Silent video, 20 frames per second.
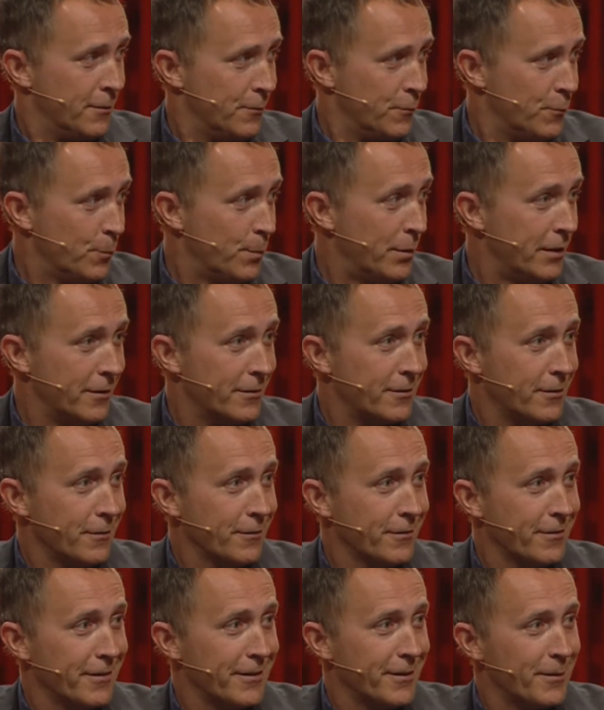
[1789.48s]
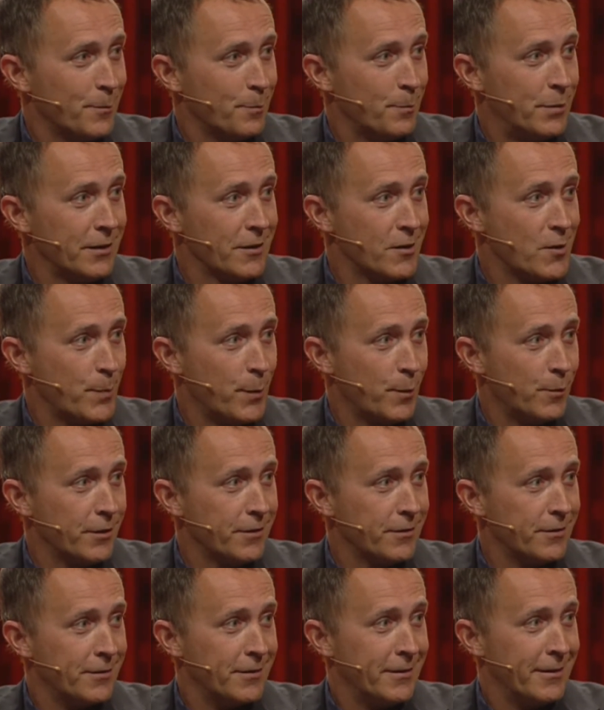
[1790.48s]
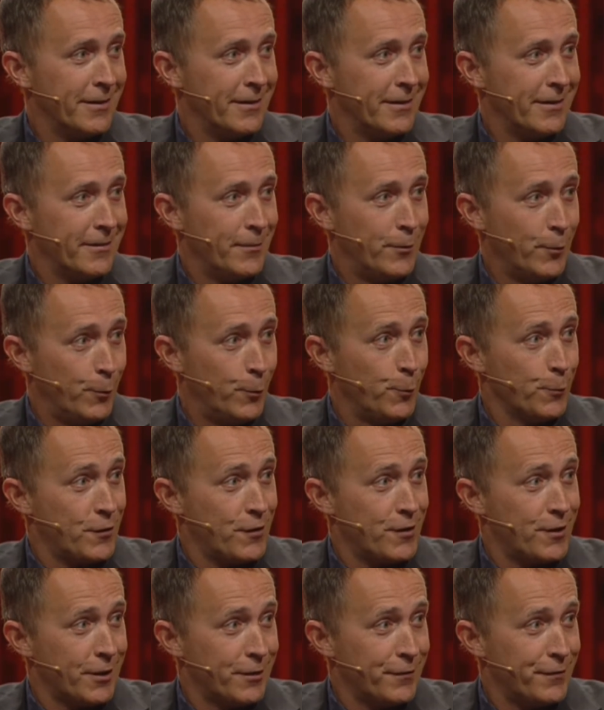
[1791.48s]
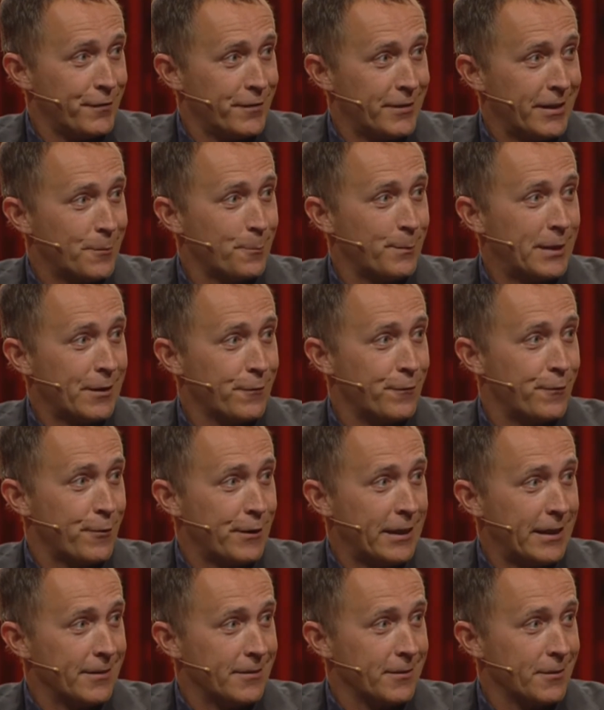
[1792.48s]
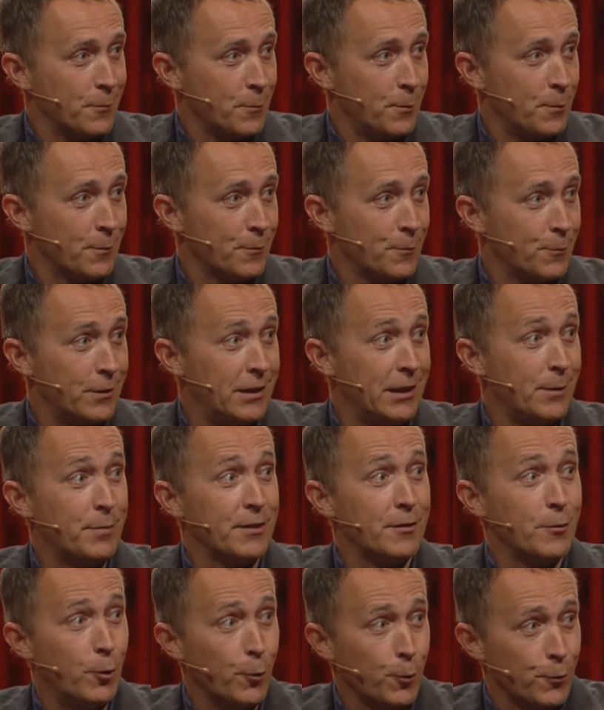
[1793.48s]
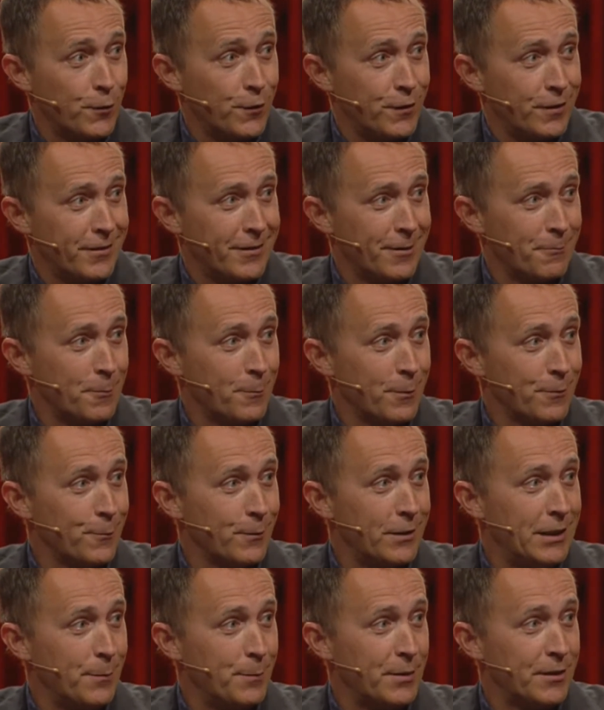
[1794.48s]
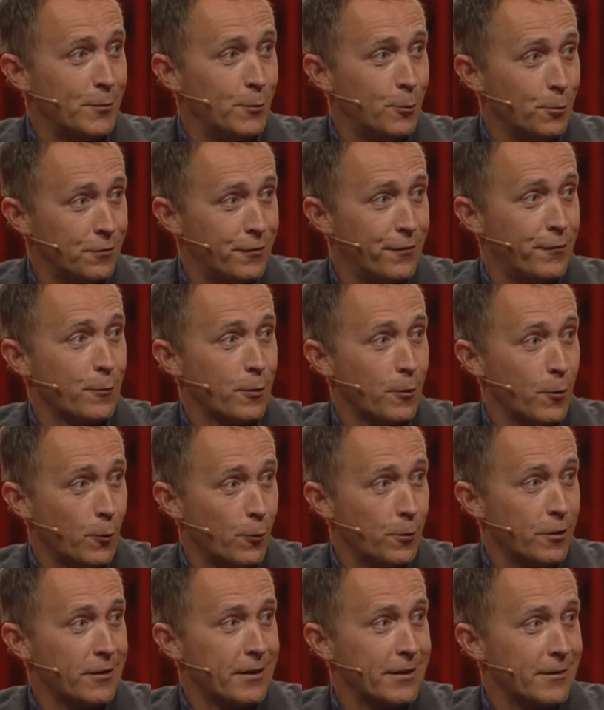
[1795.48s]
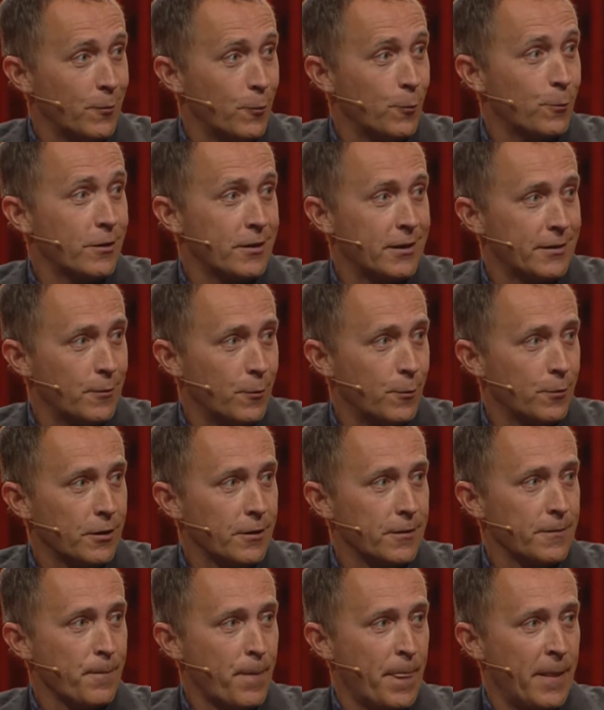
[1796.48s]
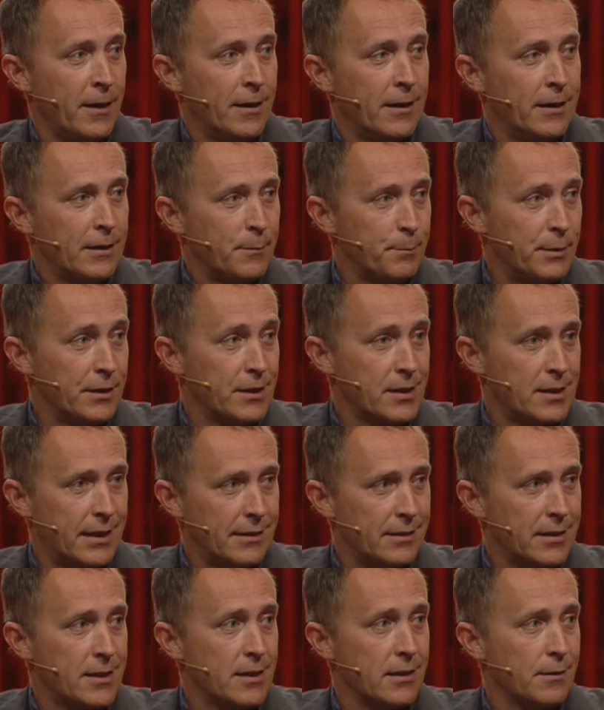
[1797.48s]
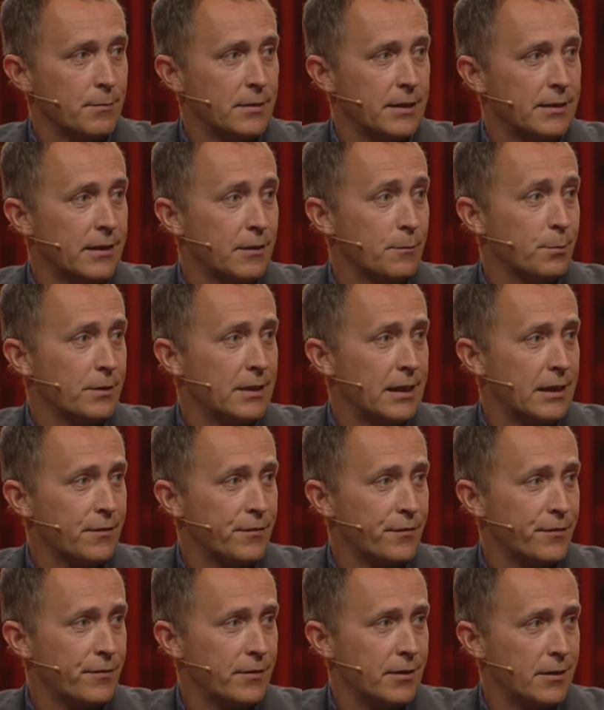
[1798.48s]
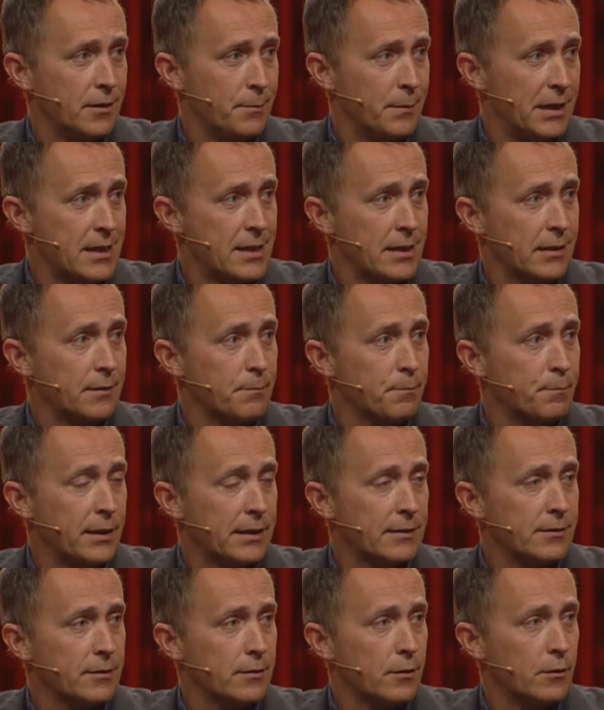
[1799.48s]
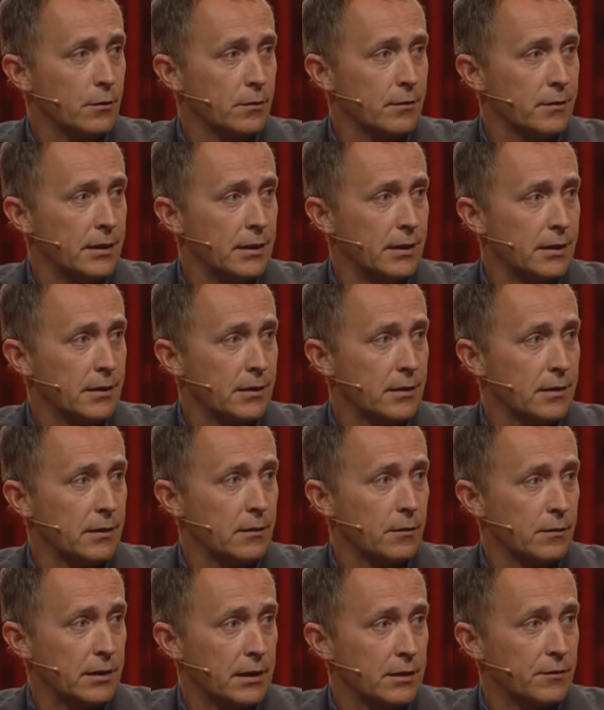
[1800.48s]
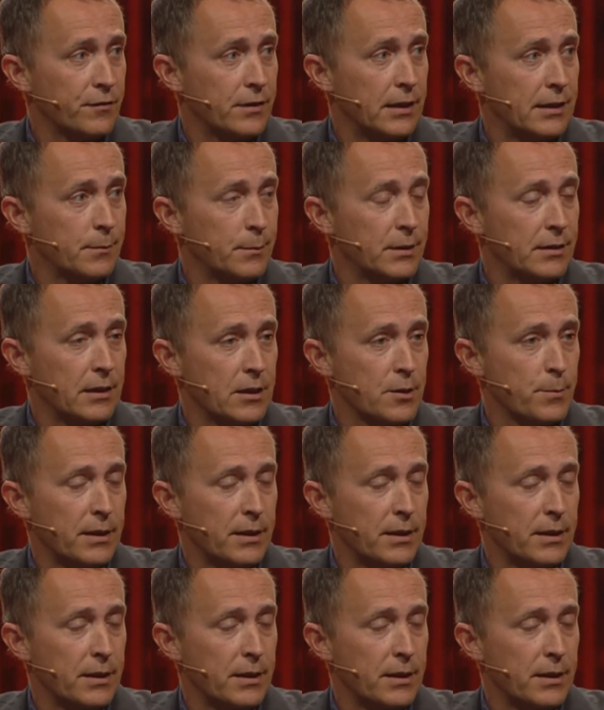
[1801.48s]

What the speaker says: To build on Bill's point, mm-hmm. the good stuff that we have created, we want to keep it good. And we want to keep it good for longer and longer and longer. Mm-hmm. Because that is something that would have an amazing impact on the environment as